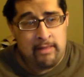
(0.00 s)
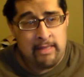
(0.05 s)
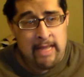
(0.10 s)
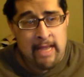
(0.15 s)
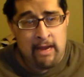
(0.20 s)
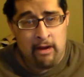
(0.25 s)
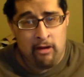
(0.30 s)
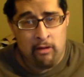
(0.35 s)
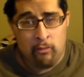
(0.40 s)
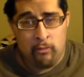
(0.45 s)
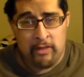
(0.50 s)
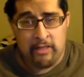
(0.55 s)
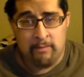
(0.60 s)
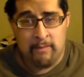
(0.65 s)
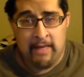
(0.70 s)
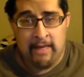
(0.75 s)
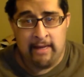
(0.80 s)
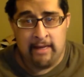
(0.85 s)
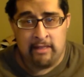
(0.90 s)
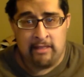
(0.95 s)
that are with
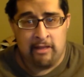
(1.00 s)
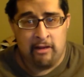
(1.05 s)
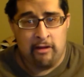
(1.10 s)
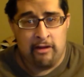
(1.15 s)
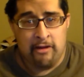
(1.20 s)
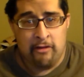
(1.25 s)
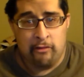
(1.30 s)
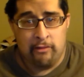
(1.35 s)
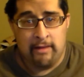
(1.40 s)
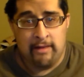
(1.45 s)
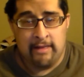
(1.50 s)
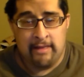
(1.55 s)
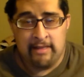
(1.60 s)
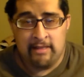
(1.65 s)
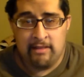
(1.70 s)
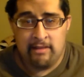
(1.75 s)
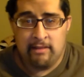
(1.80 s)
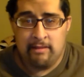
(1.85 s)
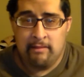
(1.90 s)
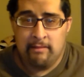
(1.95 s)
me because they're new to
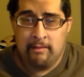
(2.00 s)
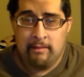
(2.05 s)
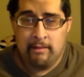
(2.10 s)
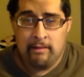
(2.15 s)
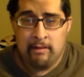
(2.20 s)
this.